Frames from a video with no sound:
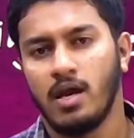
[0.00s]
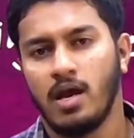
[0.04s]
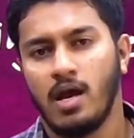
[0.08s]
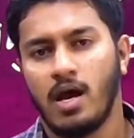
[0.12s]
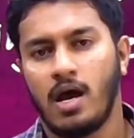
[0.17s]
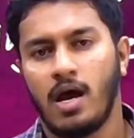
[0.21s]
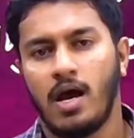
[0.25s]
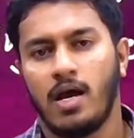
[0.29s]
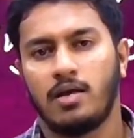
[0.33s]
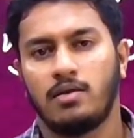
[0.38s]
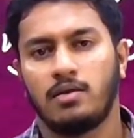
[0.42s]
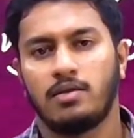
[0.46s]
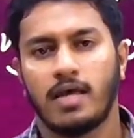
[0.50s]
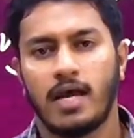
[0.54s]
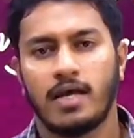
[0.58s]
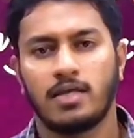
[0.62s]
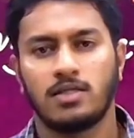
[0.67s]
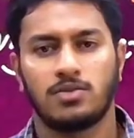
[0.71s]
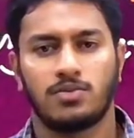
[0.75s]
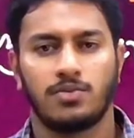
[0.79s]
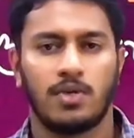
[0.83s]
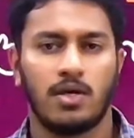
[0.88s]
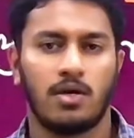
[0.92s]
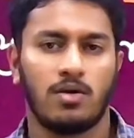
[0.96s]
and that
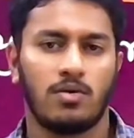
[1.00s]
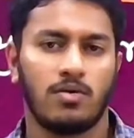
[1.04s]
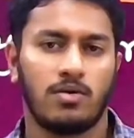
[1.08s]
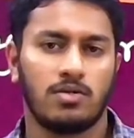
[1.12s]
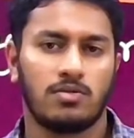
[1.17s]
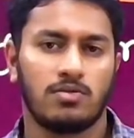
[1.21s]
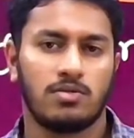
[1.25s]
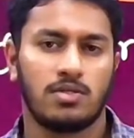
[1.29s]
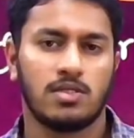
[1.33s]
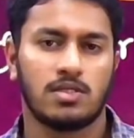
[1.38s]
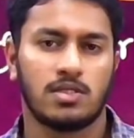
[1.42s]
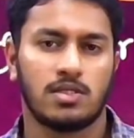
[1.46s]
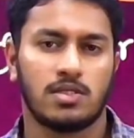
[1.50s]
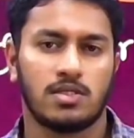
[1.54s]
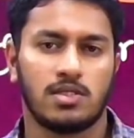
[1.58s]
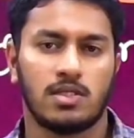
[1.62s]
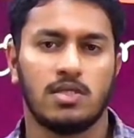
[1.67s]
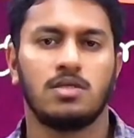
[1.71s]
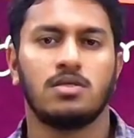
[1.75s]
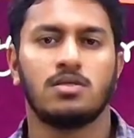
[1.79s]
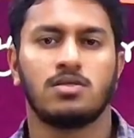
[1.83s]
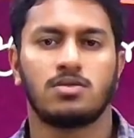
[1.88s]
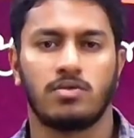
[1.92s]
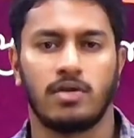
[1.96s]
we are going to discuss
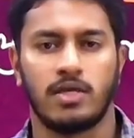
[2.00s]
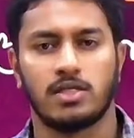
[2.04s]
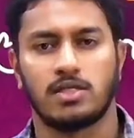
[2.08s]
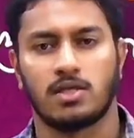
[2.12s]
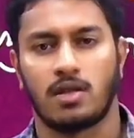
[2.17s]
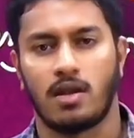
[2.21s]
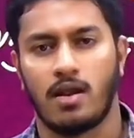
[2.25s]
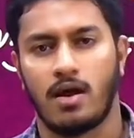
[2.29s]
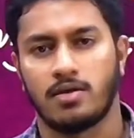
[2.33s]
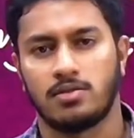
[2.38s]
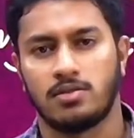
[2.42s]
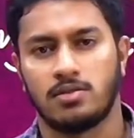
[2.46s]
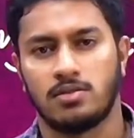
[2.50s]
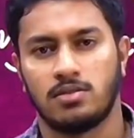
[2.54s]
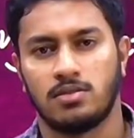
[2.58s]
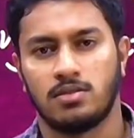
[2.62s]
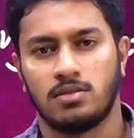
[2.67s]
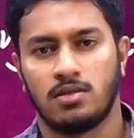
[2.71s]
in today's class.